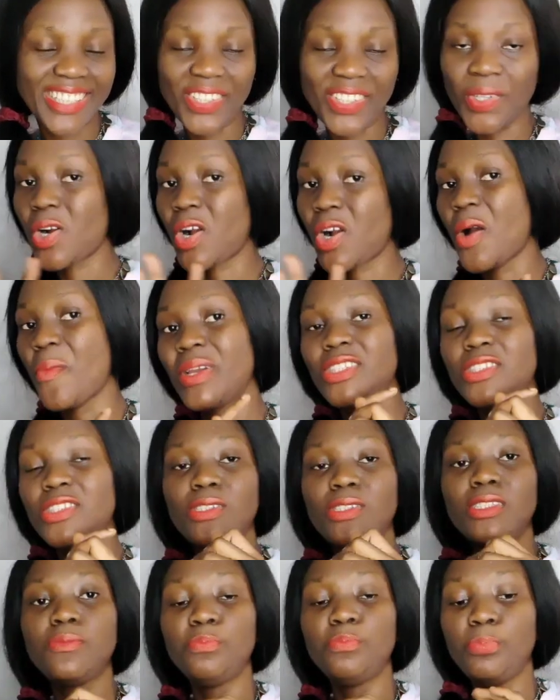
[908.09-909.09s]
comment
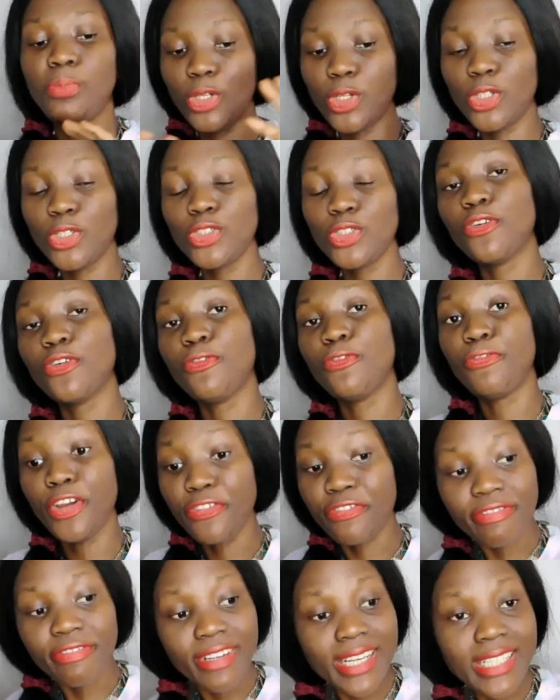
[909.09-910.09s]
below your
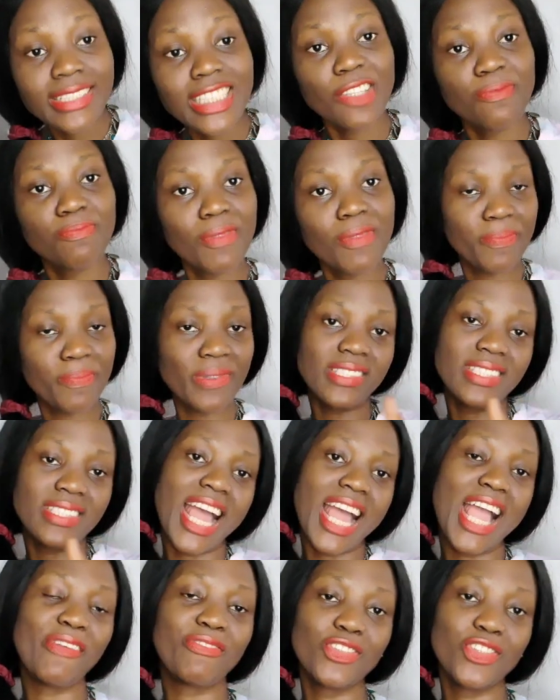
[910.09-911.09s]
favorite statement piece that I
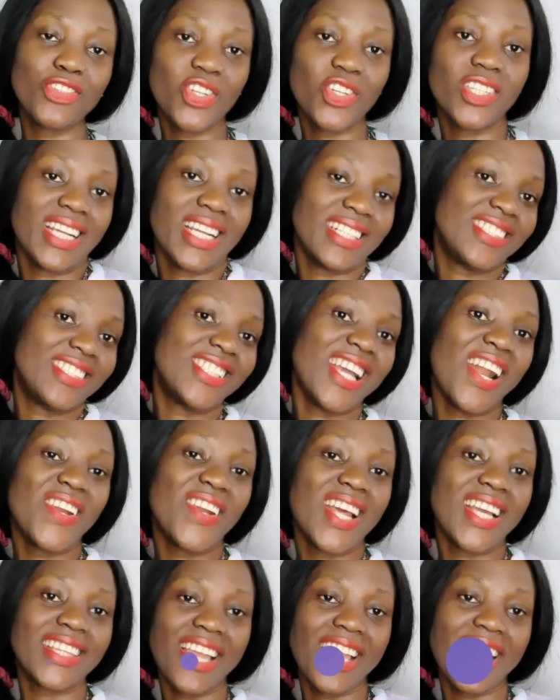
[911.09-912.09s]
featured till another time.